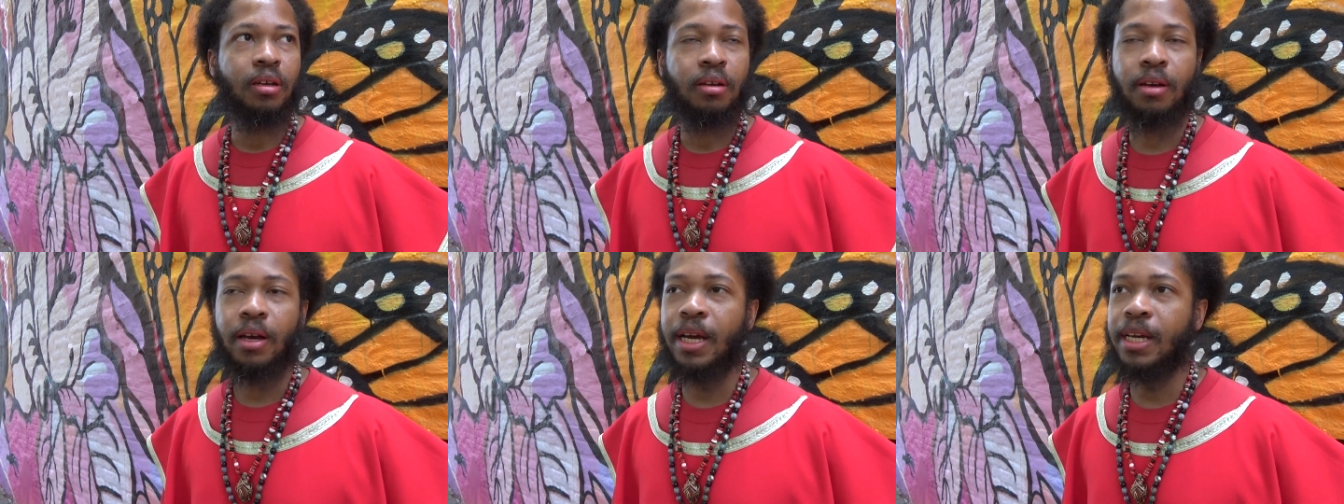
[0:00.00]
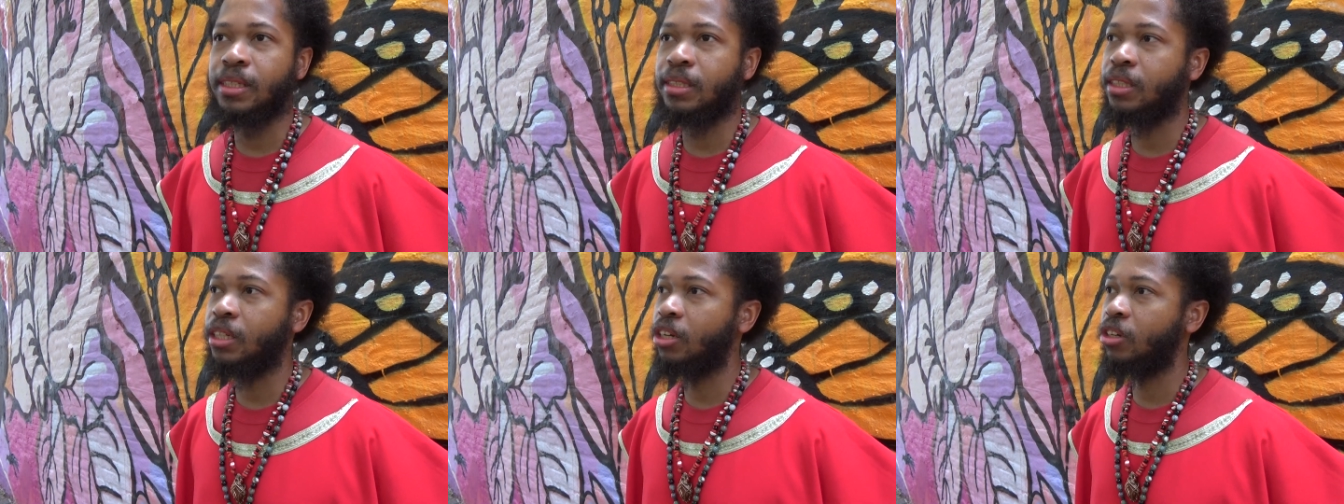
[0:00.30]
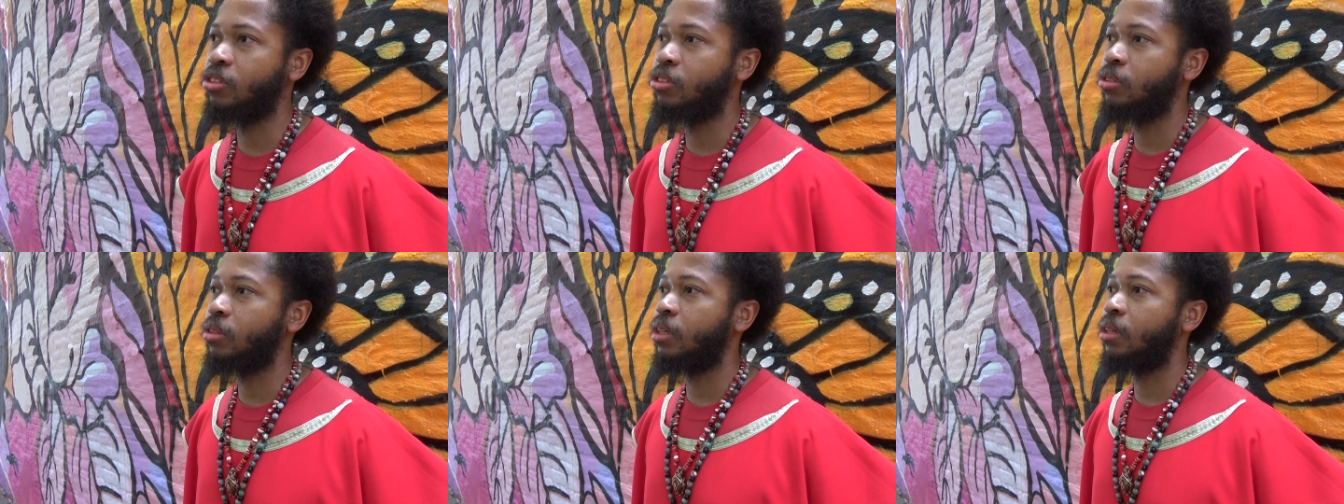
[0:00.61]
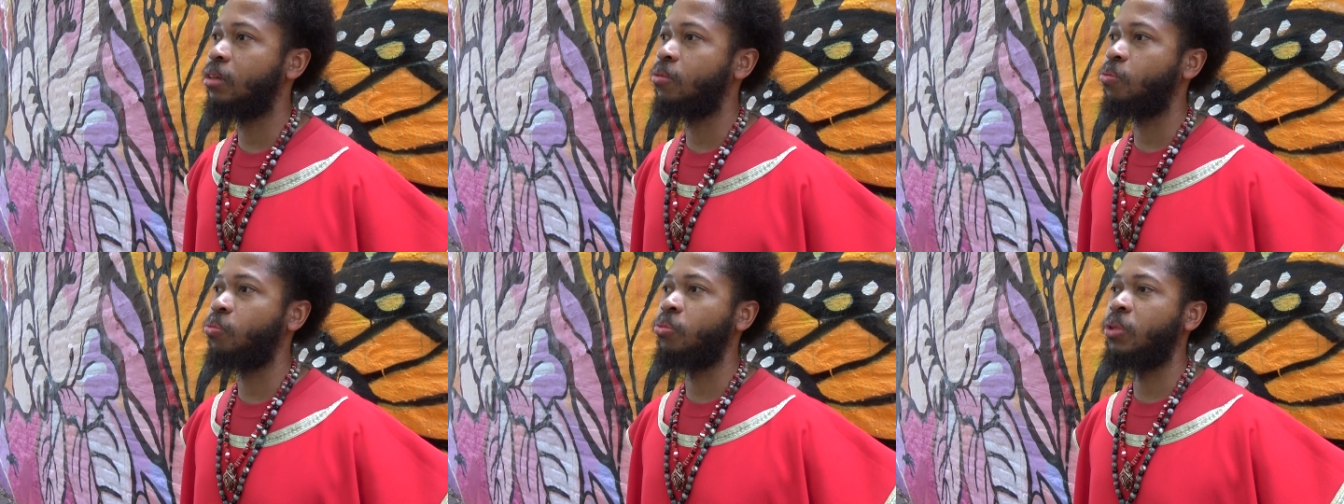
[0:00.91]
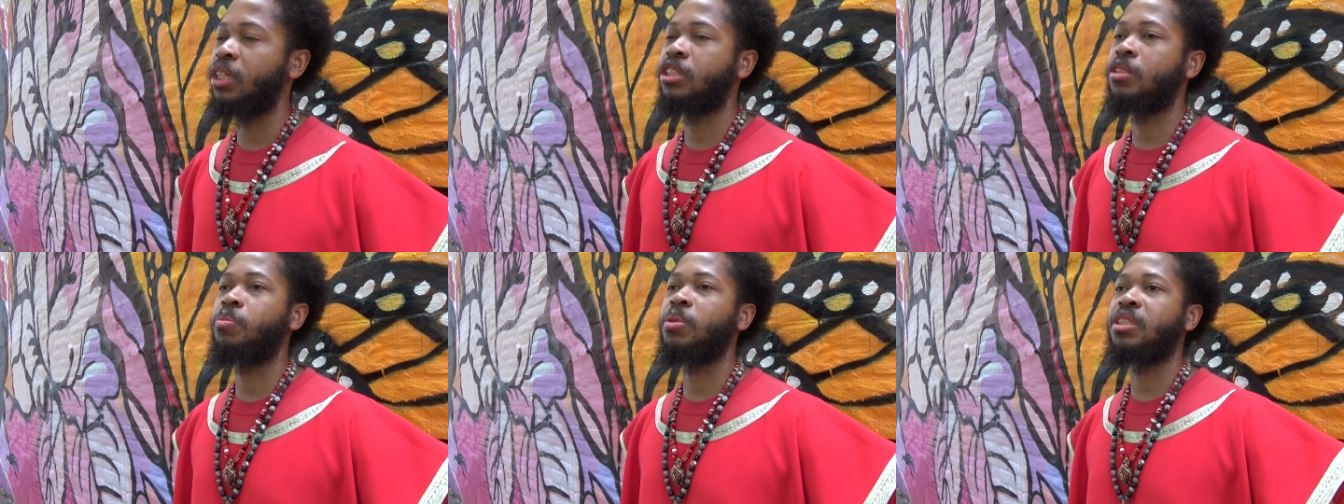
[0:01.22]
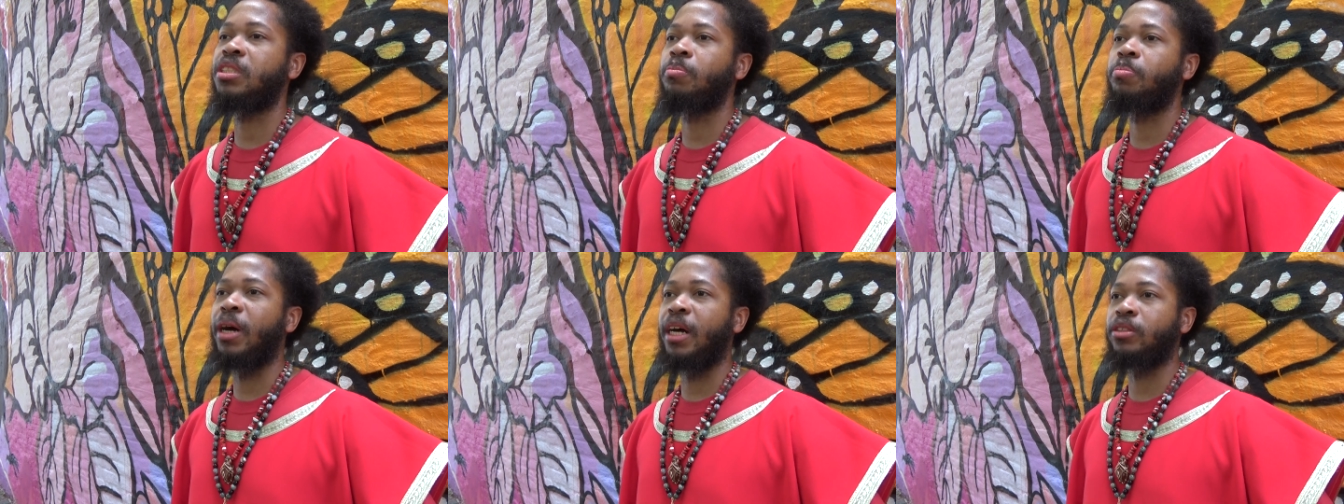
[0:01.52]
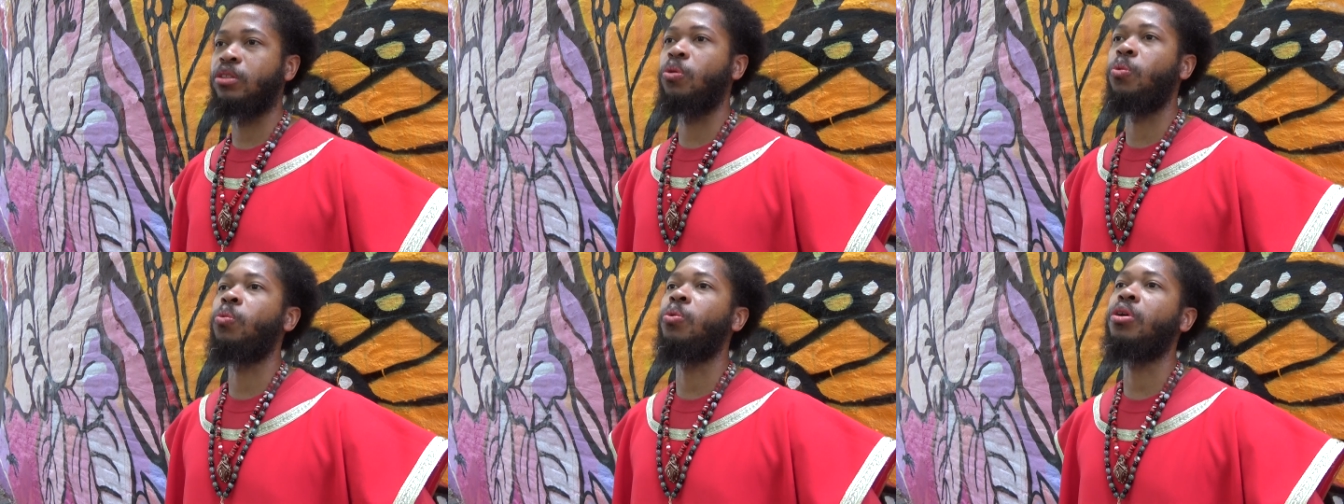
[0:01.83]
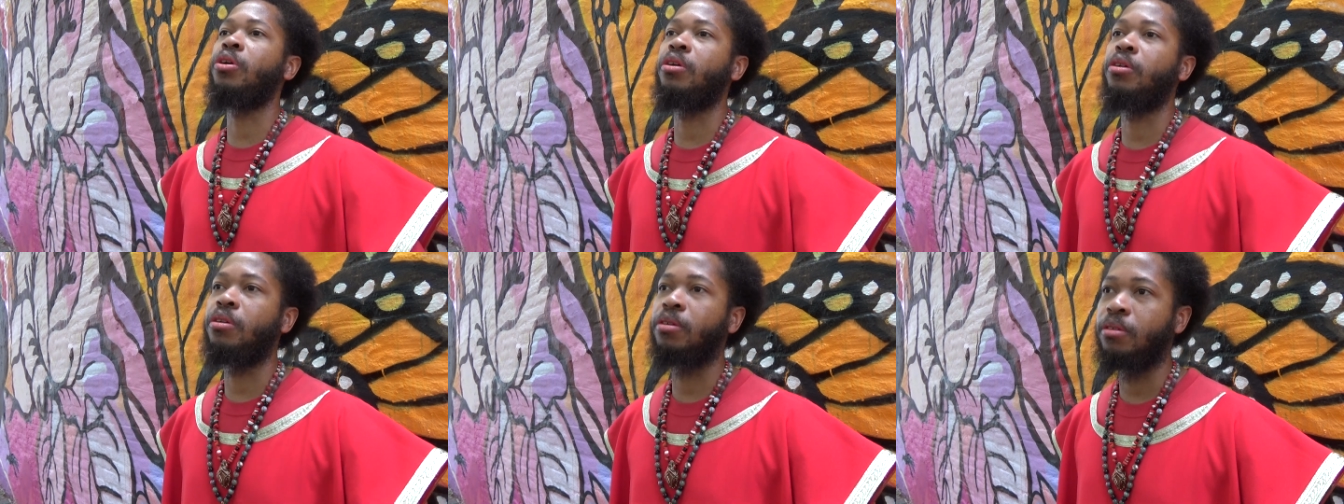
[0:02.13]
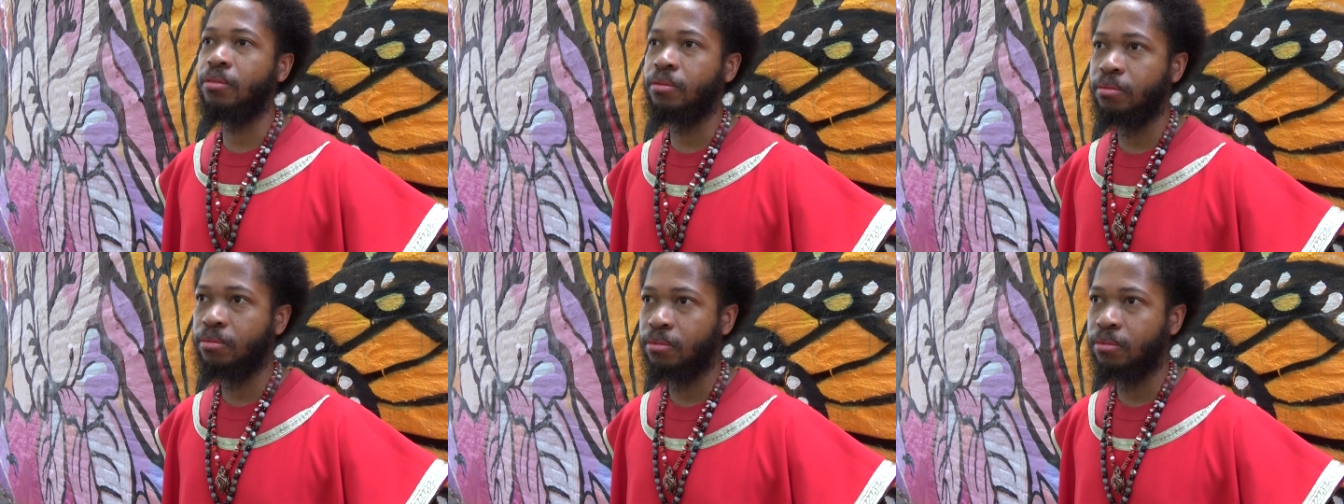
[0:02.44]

right, it tells you when it speaks about the world,